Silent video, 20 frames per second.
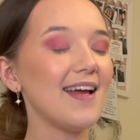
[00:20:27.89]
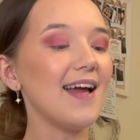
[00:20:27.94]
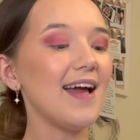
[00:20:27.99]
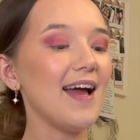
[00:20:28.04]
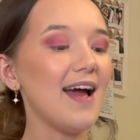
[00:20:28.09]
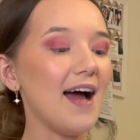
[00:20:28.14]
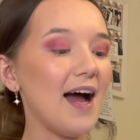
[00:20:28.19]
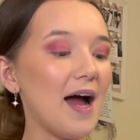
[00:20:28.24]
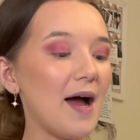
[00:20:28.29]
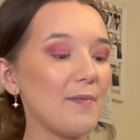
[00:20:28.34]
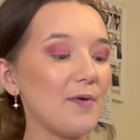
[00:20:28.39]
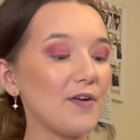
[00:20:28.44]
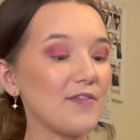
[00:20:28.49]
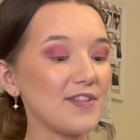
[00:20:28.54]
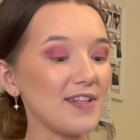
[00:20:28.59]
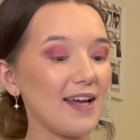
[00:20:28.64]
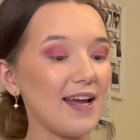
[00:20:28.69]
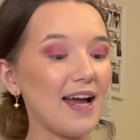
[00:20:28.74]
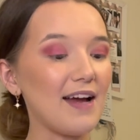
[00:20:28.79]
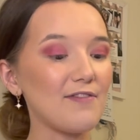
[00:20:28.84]
obviously I
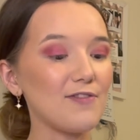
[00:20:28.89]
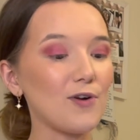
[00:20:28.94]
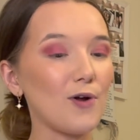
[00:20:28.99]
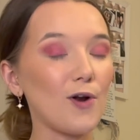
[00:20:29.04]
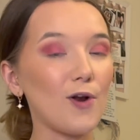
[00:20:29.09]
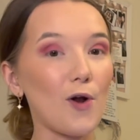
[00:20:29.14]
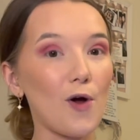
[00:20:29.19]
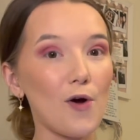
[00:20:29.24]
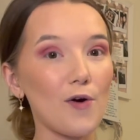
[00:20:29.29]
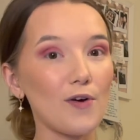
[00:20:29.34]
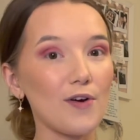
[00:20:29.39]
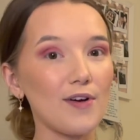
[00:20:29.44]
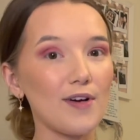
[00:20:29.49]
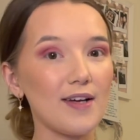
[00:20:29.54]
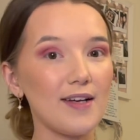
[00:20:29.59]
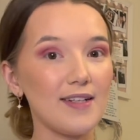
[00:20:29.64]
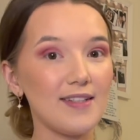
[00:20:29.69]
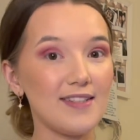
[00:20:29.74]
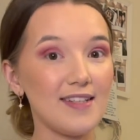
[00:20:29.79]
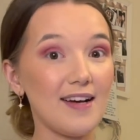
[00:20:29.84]
have not long
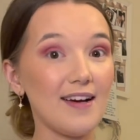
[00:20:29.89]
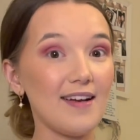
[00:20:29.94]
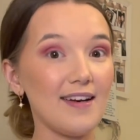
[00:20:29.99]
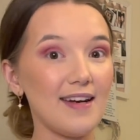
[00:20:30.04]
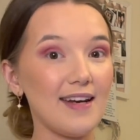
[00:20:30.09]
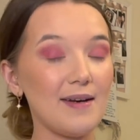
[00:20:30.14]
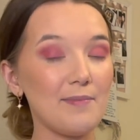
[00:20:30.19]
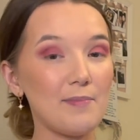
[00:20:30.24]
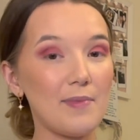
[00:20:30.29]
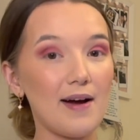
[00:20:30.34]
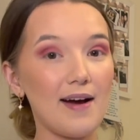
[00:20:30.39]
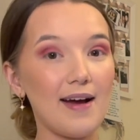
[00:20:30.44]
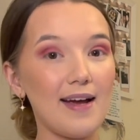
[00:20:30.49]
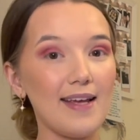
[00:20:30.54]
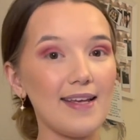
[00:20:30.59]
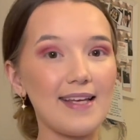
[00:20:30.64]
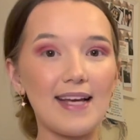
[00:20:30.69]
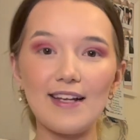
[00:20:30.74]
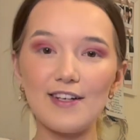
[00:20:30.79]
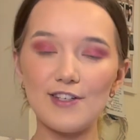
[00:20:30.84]
done my
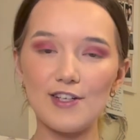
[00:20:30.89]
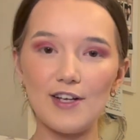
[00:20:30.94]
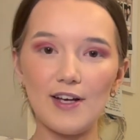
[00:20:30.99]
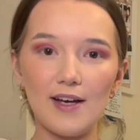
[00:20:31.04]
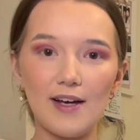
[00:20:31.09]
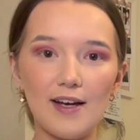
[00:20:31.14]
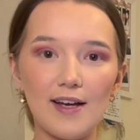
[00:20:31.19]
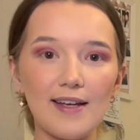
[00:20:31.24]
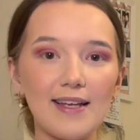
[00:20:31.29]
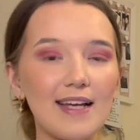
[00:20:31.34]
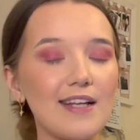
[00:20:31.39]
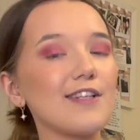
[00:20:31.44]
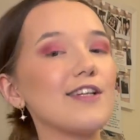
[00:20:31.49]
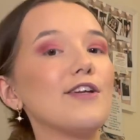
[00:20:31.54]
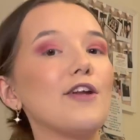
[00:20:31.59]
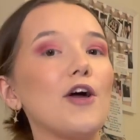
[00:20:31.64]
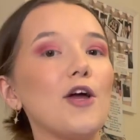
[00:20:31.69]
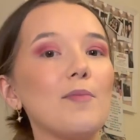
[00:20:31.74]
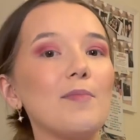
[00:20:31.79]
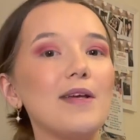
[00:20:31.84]
get to
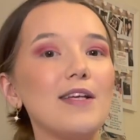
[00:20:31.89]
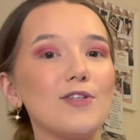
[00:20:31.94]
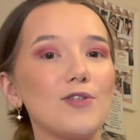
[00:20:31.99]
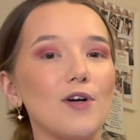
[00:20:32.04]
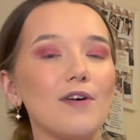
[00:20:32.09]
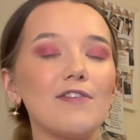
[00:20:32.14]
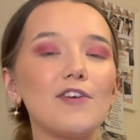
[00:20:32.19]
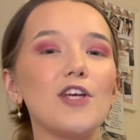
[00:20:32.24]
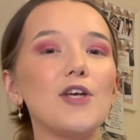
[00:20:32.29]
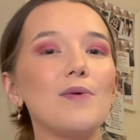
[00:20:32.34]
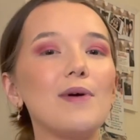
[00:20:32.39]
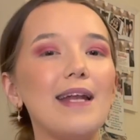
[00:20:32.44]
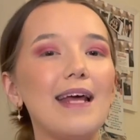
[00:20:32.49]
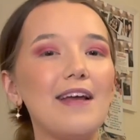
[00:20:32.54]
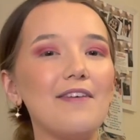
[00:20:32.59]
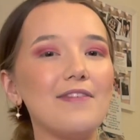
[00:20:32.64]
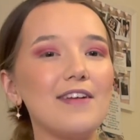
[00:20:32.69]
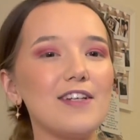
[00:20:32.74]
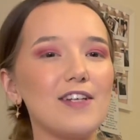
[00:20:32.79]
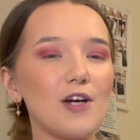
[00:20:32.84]
know me sort of Q&A
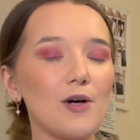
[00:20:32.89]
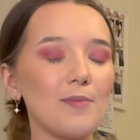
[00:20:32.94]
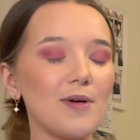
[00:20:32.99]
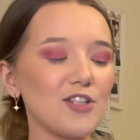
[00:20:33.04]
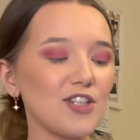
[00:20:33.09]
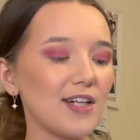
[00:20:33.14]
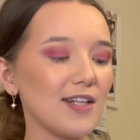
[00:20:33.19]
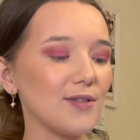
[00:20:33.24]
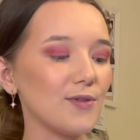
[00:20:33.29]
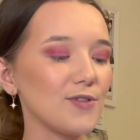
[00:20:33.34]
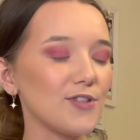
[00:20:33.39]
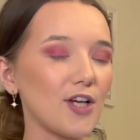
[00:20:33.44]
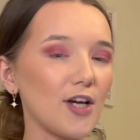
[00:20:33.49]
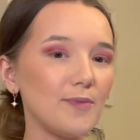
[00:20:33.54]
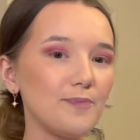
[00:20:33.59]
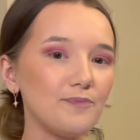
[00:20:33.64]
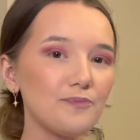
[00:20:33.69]
video on my channel, so